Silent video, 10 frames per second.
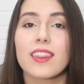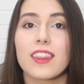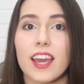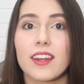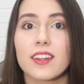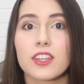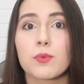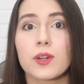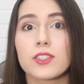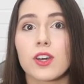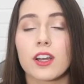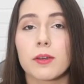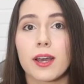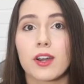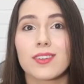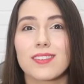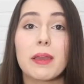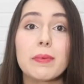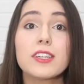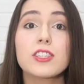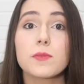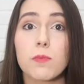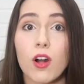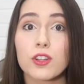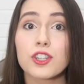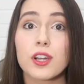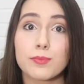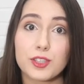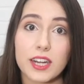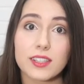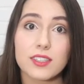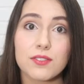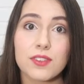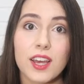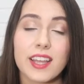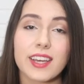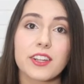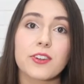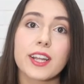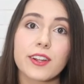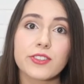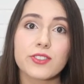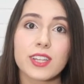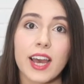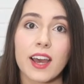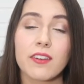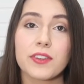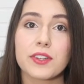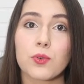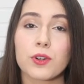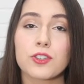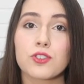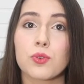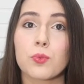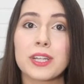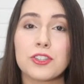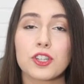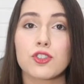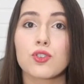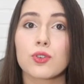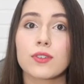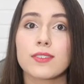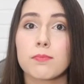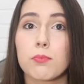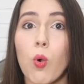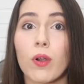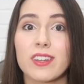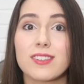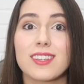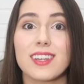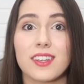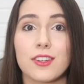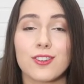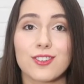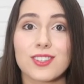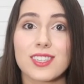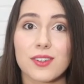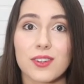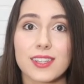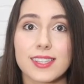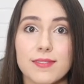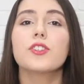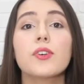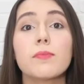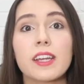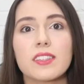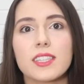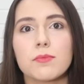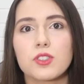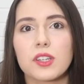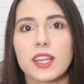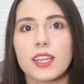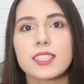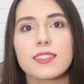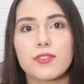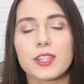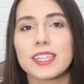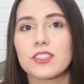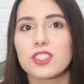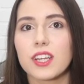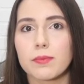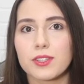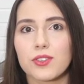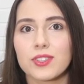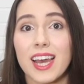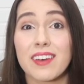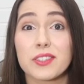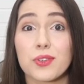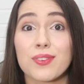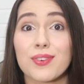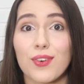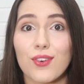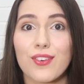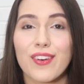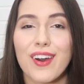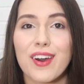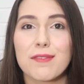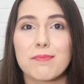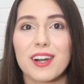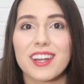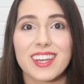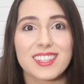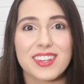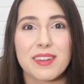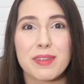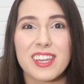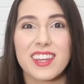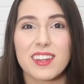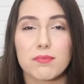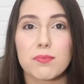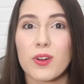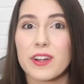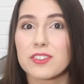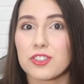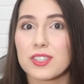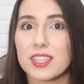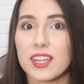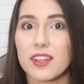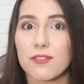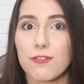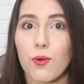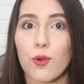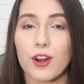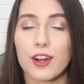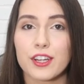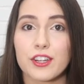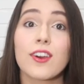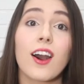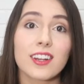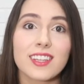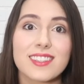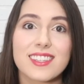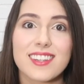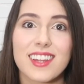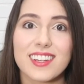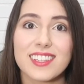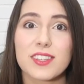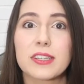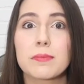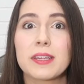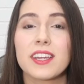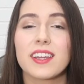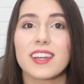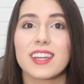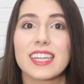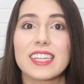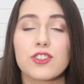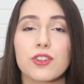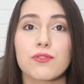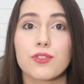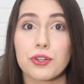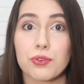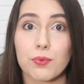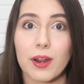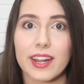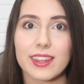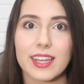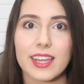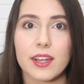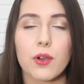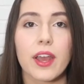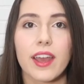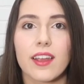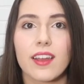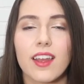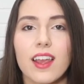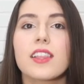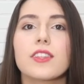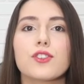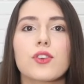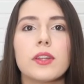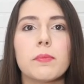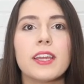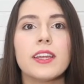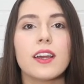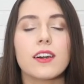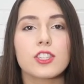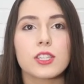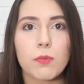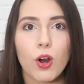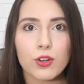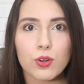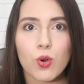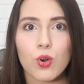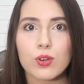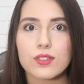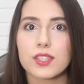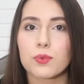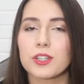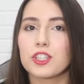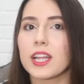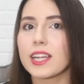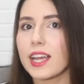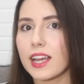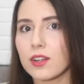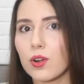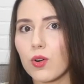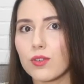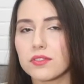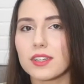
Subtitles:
Then you want to talk about maybe a smaller objective that your characters have in order to reach a certain point in your series. So it might seem tricky for each episode to have its own goal, but that's going to be more interesting for your audience, and it's going to be easier for you to write thinking, okay, there's going to be a smaller goal to reach that end goal.